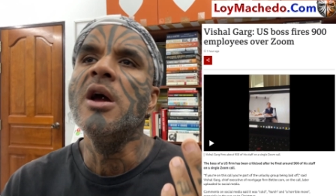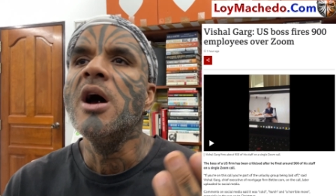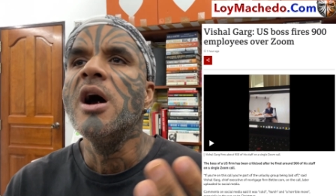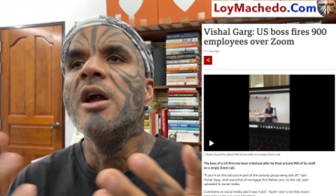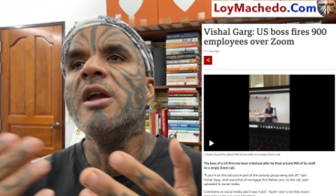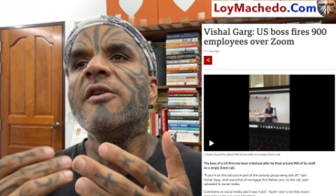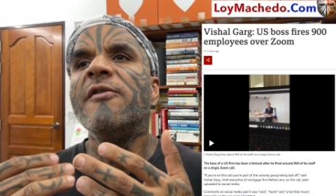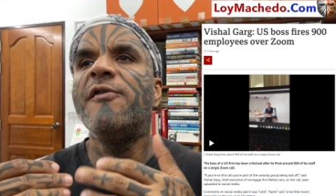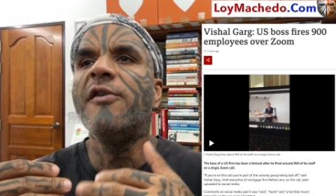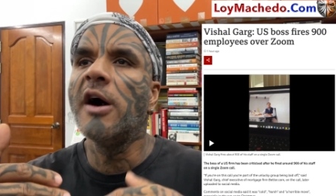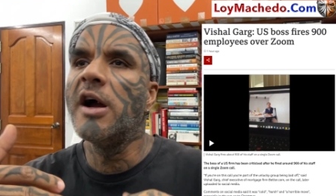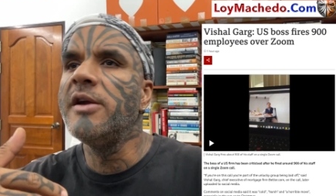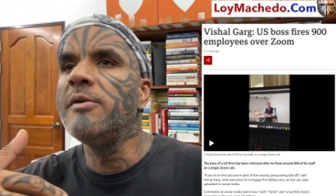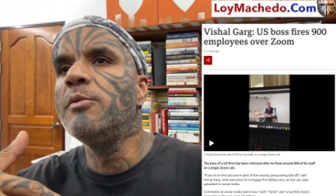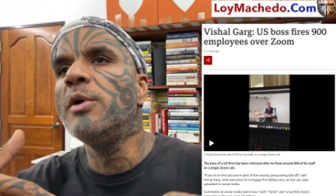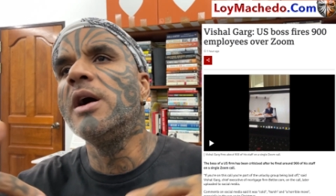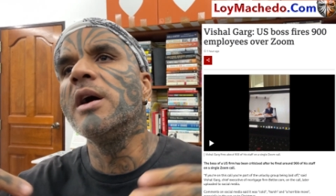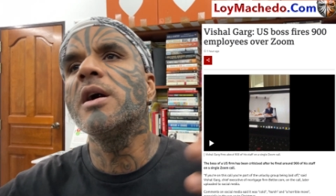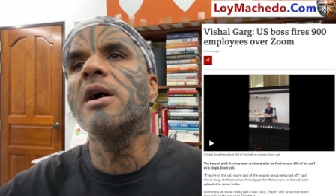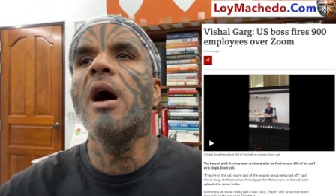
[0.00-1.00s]
if I
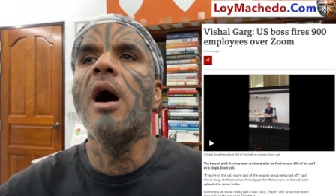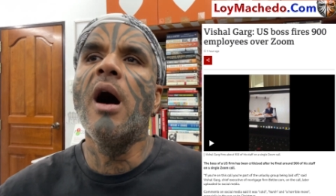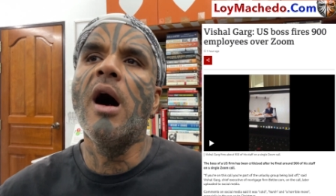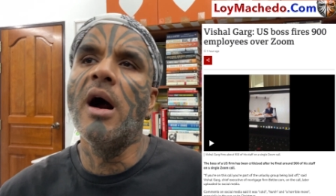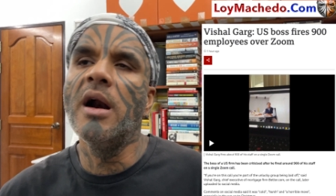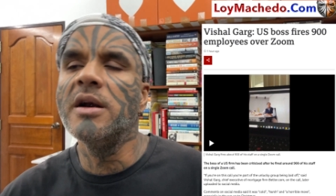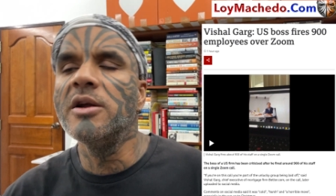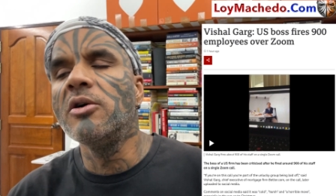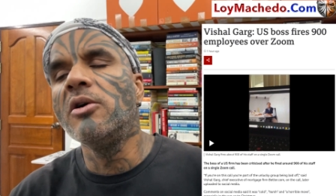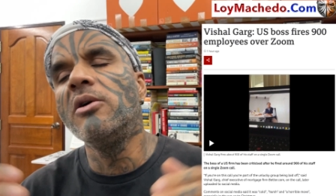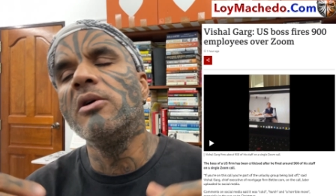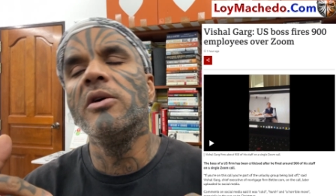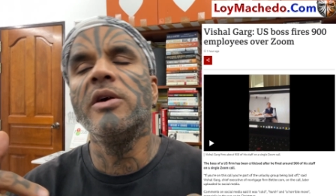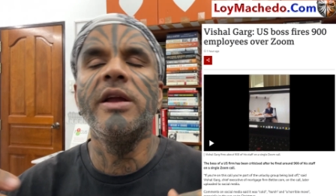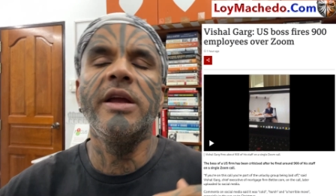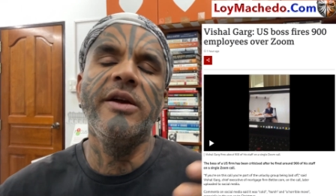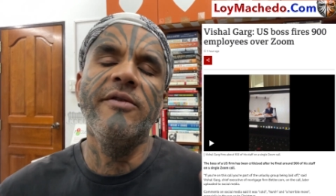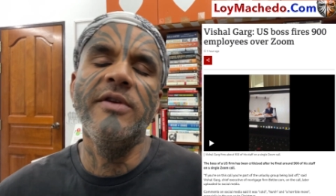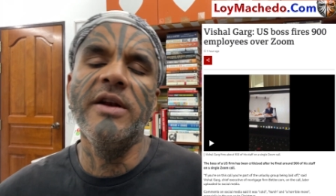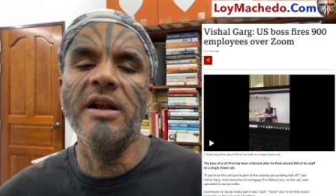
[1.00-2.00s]
work hard, oh,
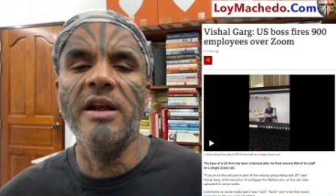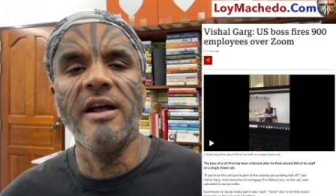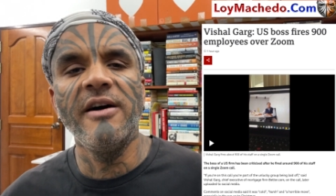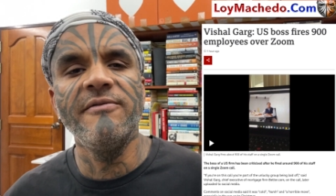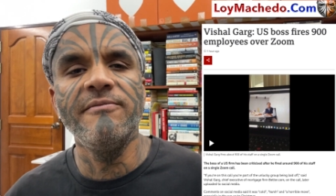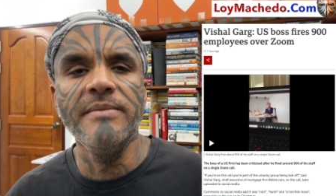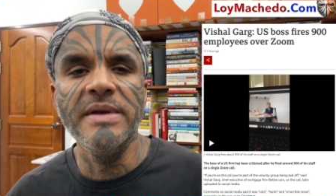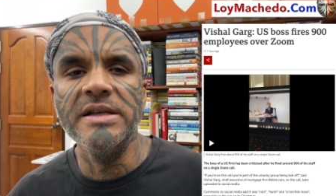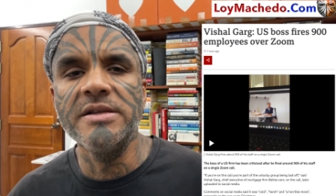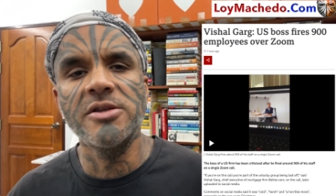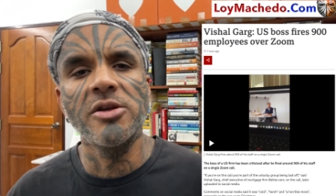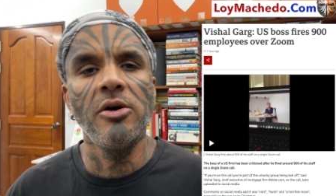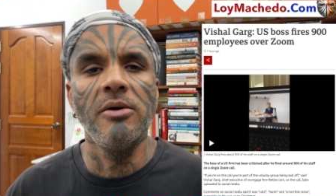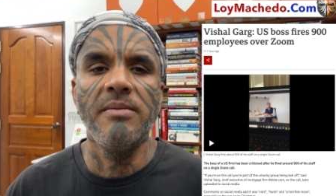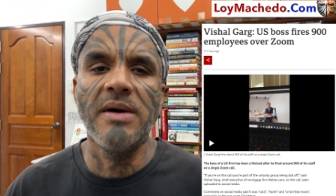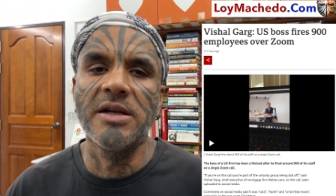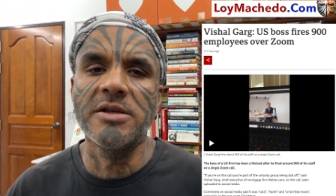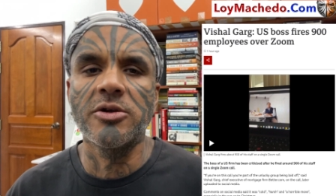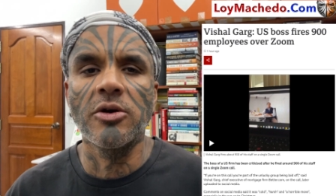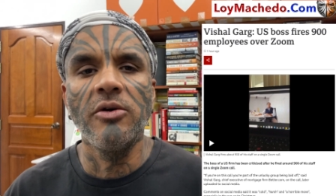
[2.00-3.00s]
he will love me so
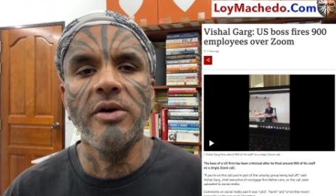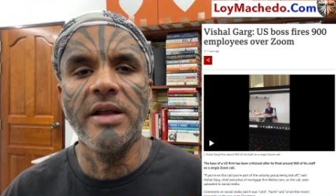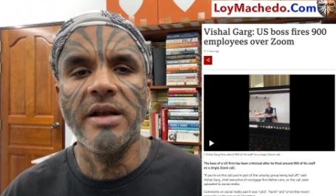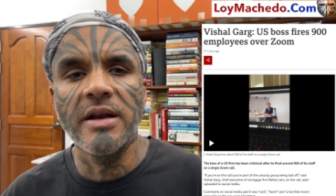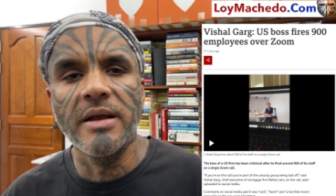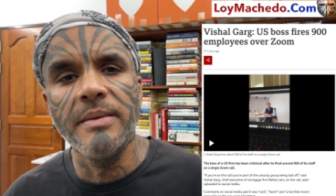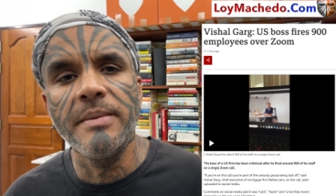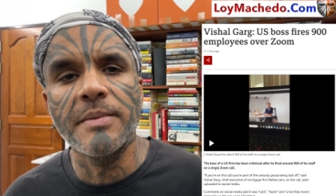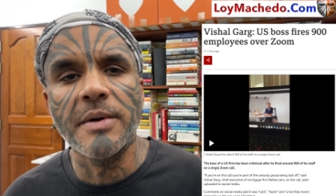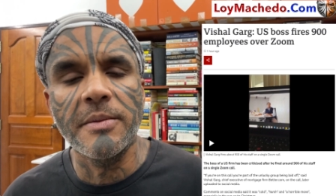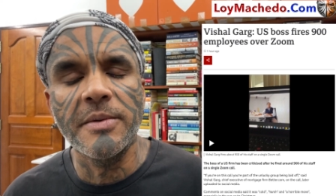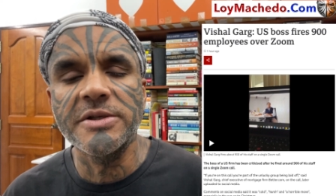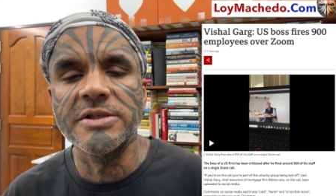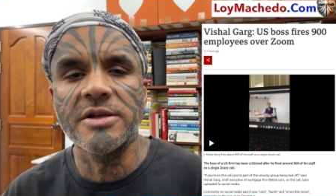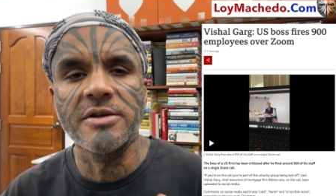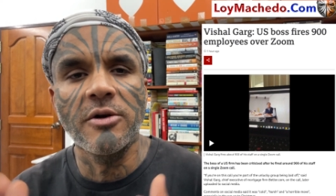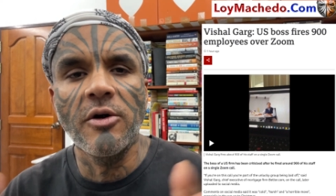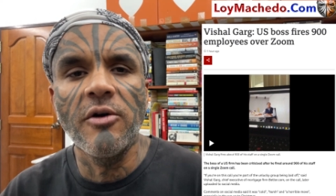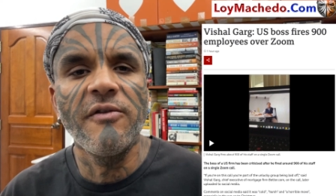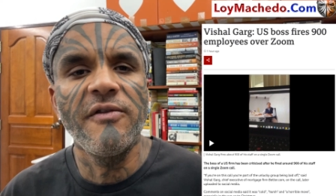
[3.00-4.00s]
much. Oh, he'll give me
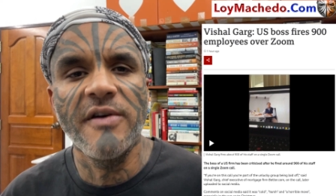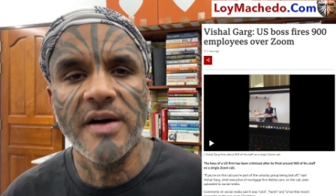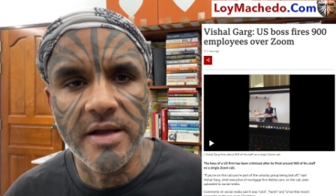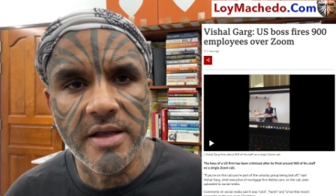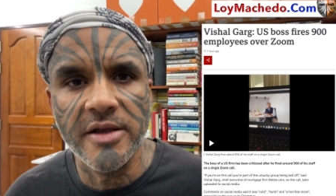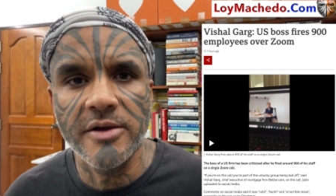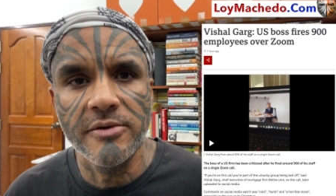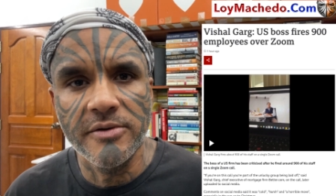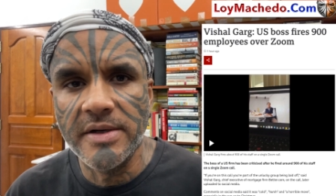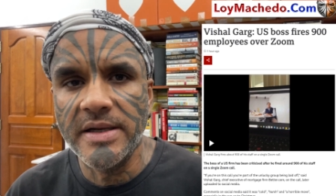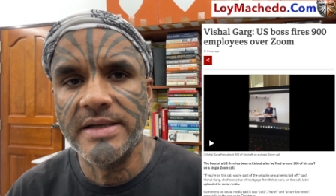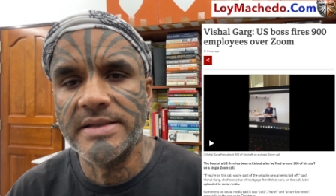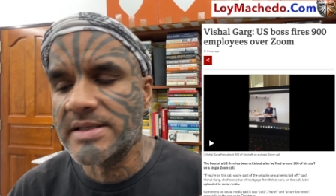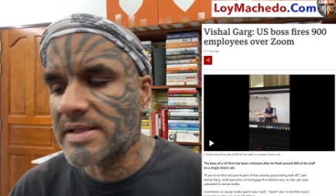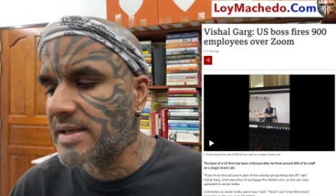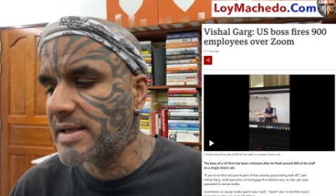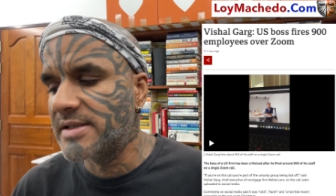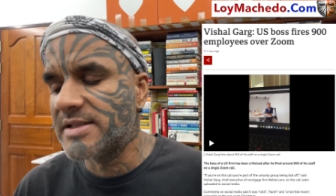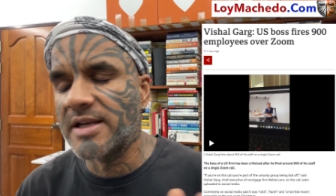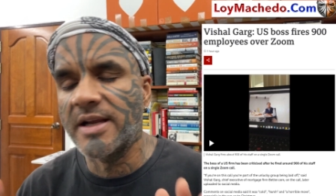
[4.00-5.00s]
promotion. No, fuck you.
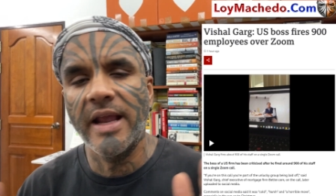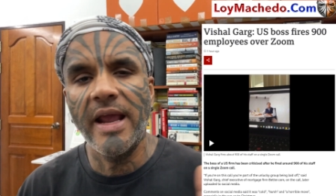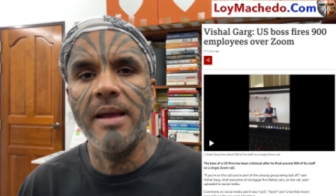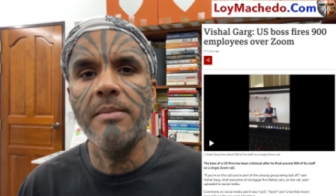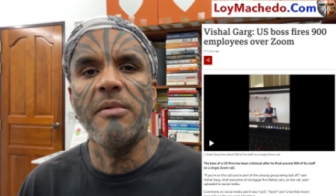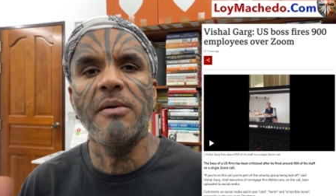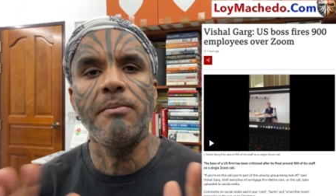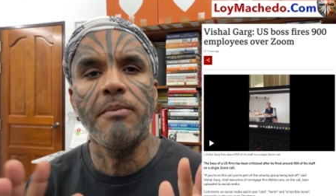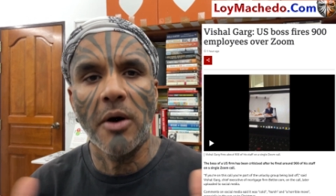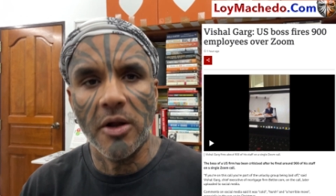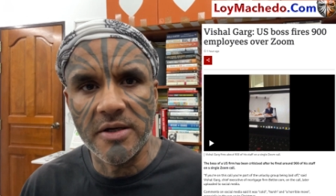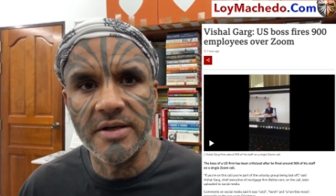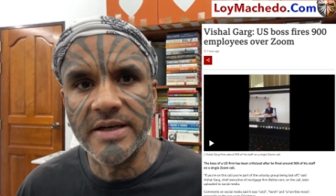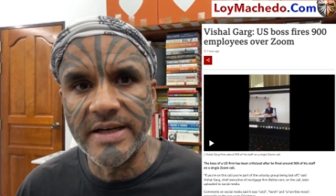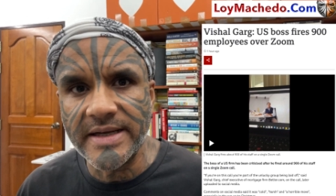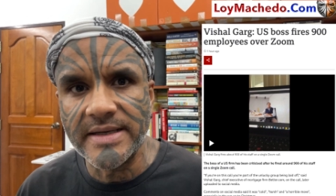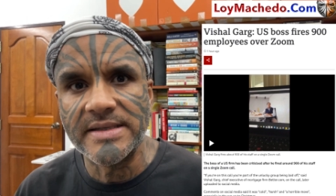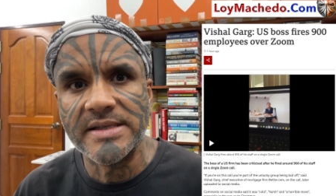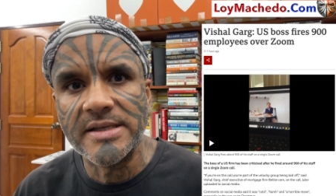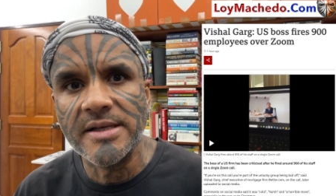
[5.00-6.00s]
It's a game of
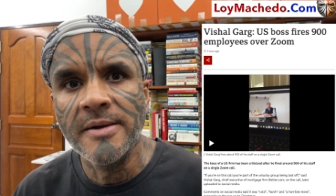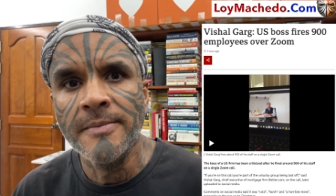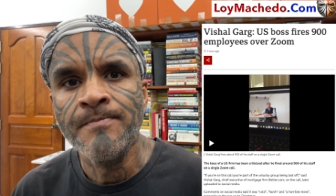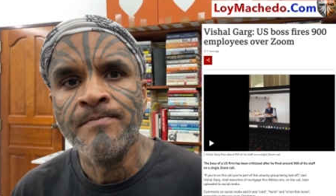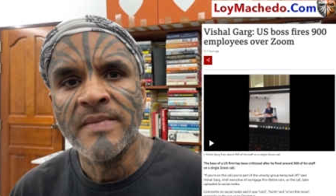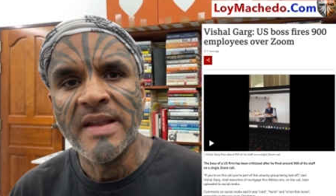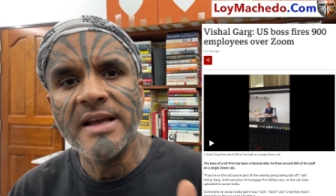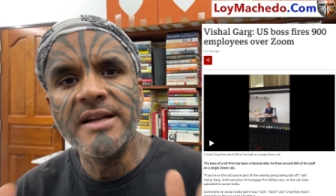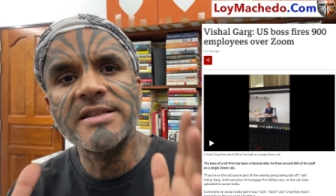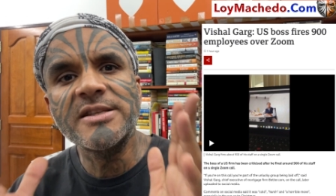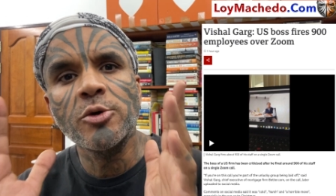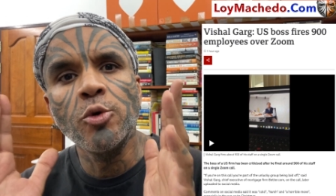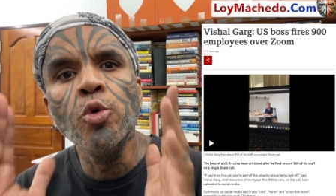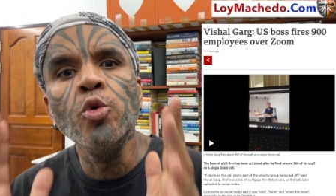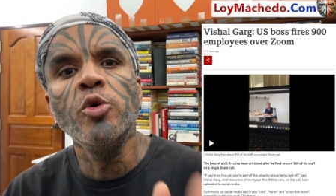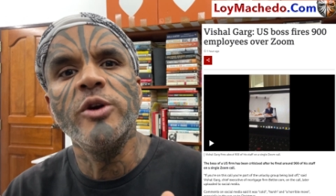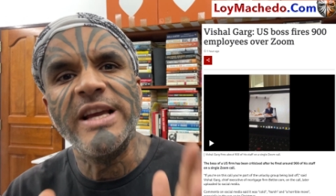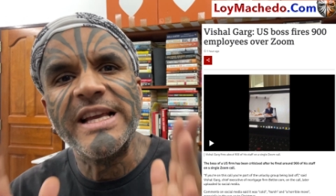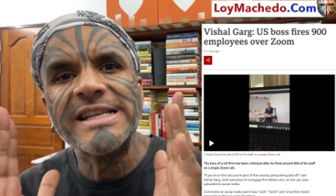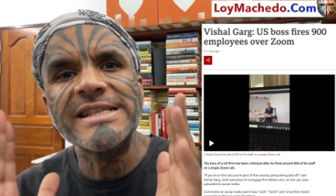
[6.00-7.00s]
politics. It's
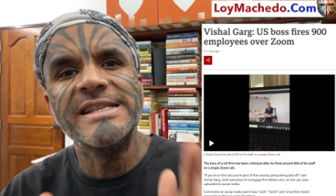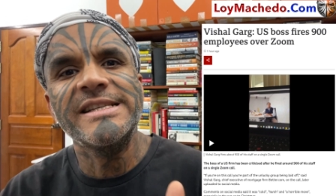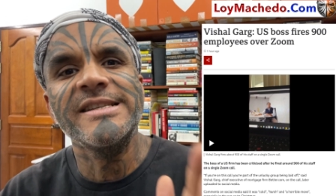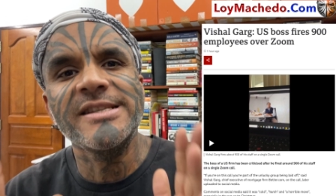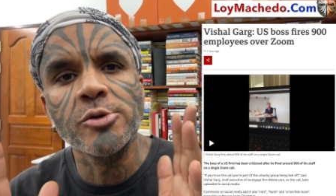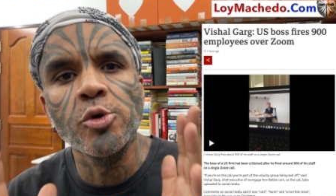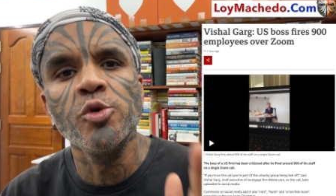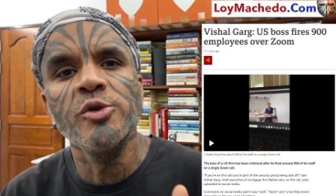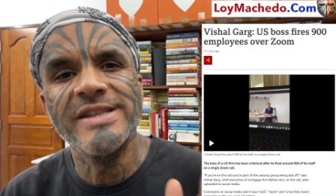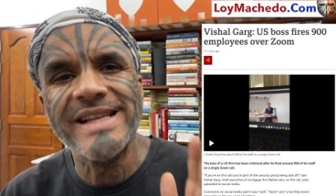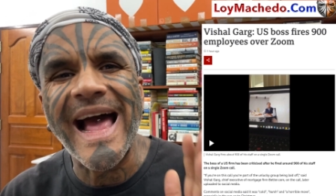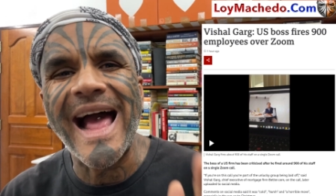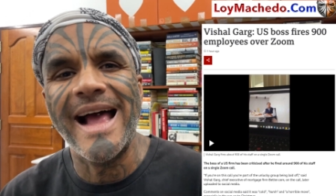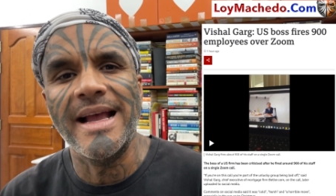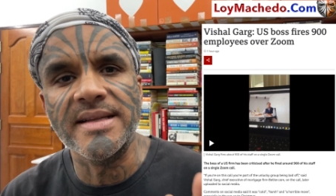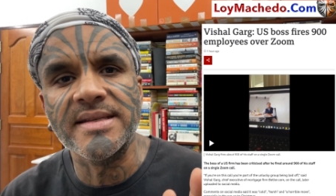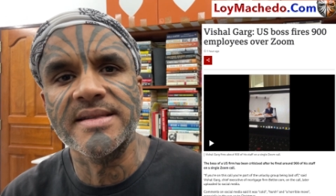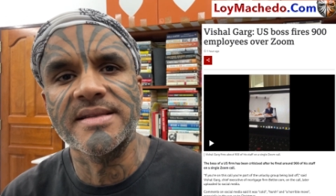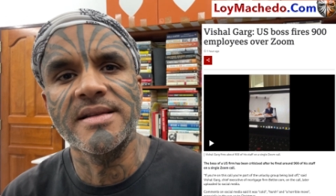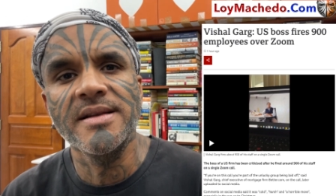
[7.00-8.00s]
who kisses whose
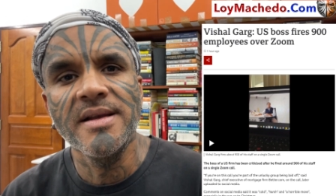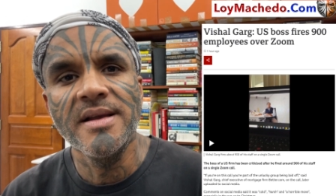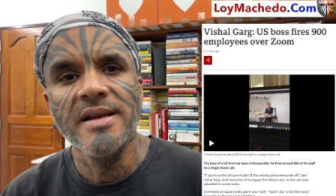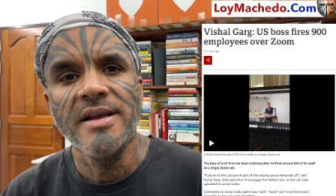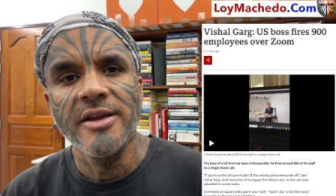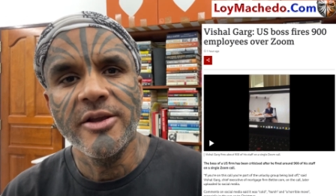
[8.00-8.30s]
ass.